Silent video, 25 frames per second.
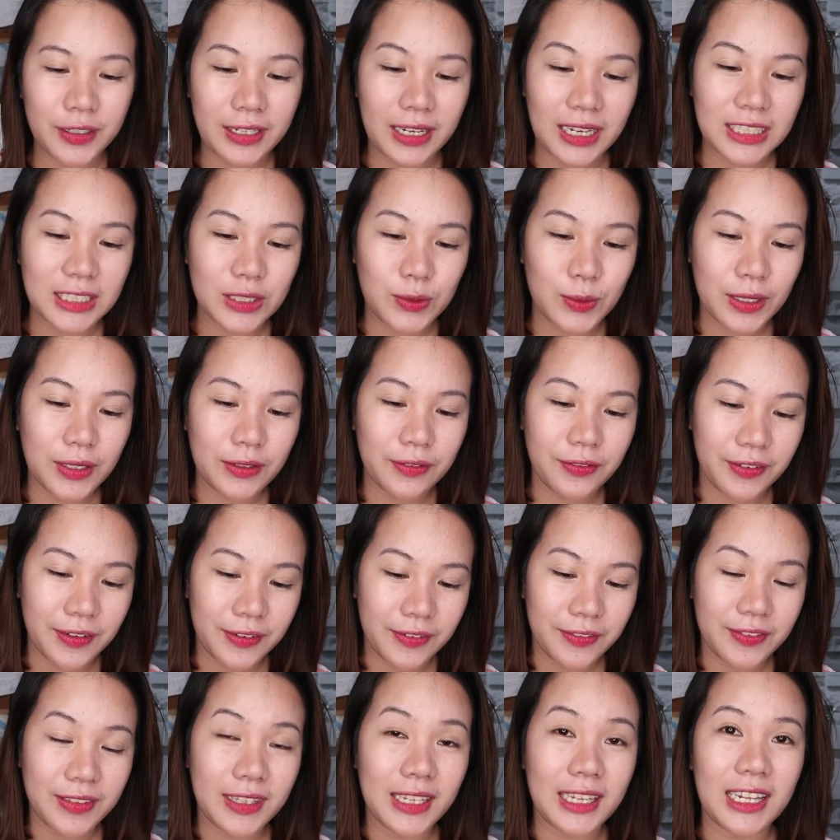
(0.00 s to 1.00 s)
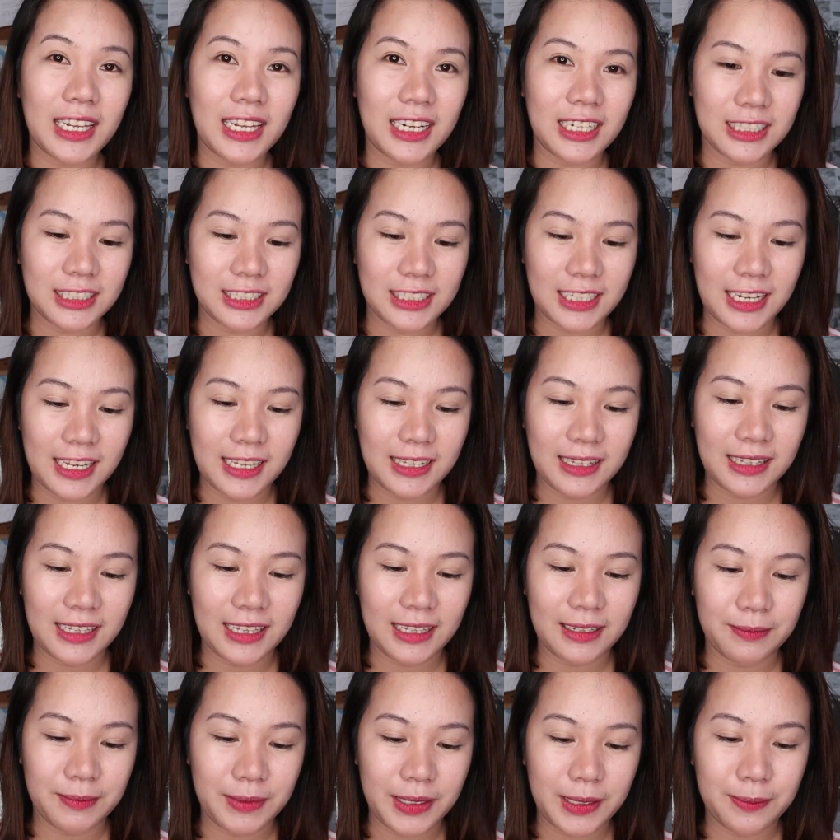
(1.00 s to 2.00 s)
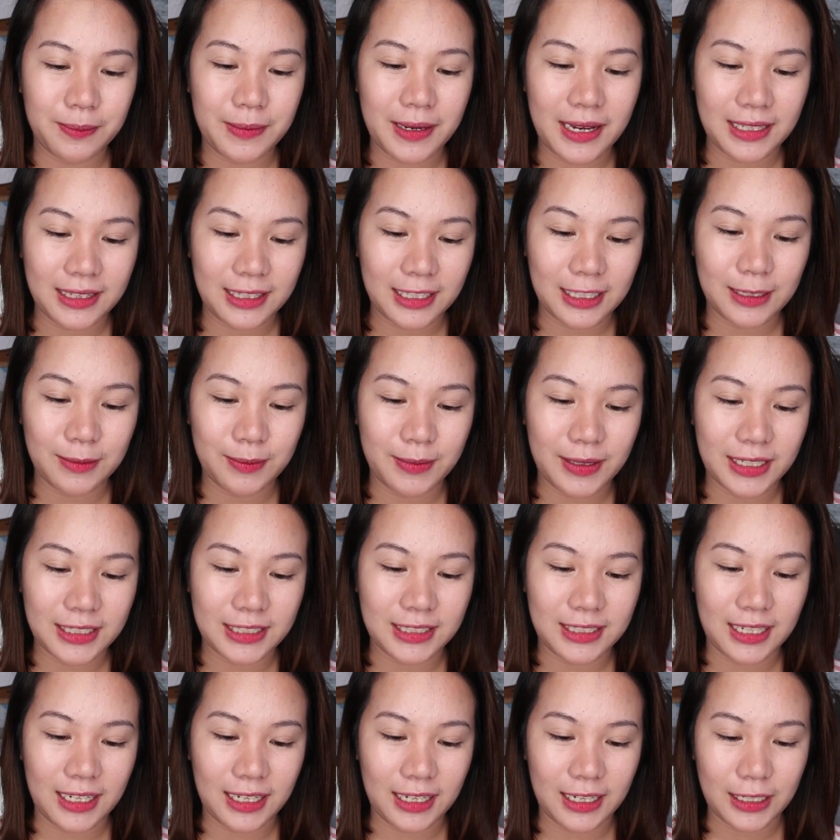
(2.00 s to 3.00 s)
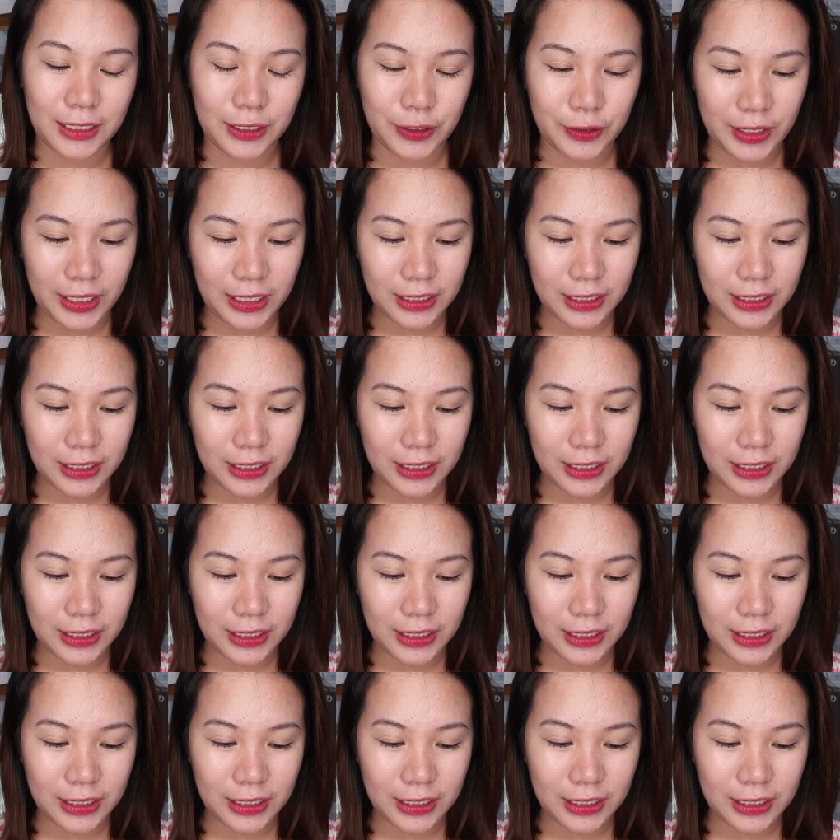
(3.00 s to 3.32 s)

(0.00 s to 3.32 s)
nyo guys, 150 lang siya and then may paddle brush na kayo.